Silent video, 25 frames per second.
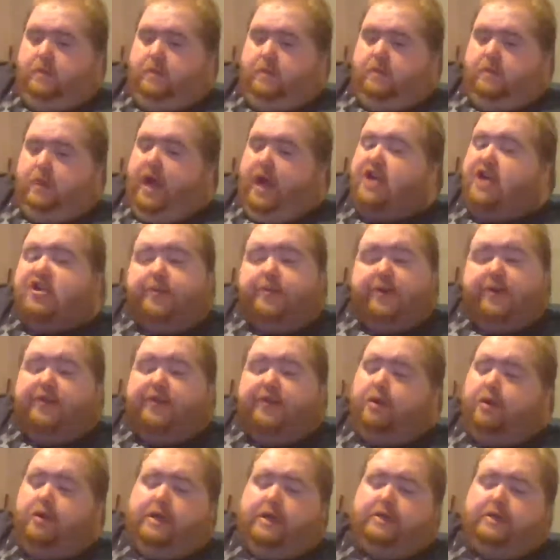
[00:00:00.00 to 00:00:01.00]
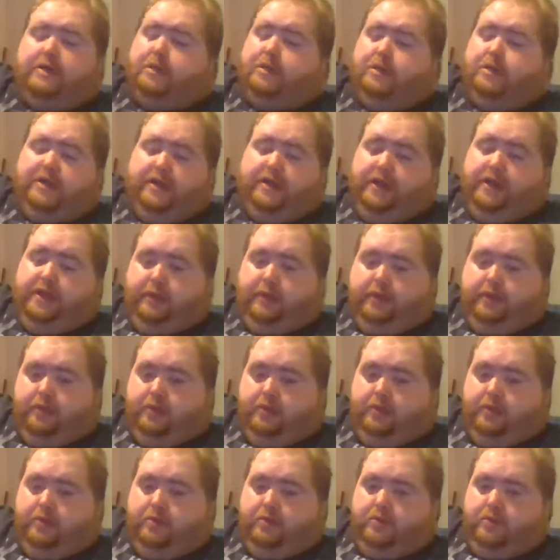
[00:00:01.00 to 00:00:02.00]
that should be thrown out the window.
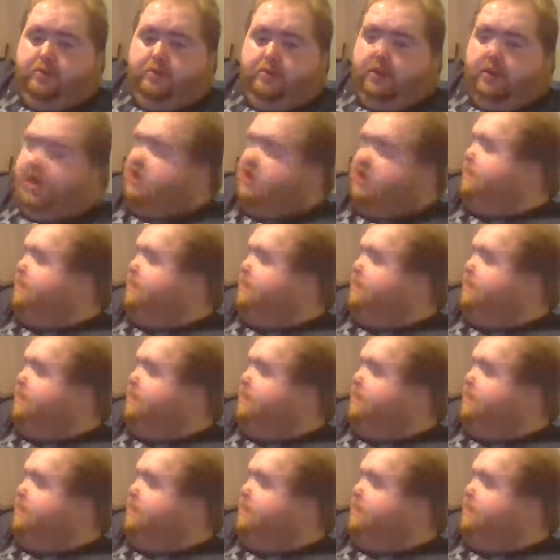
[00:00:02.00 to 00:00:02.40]
That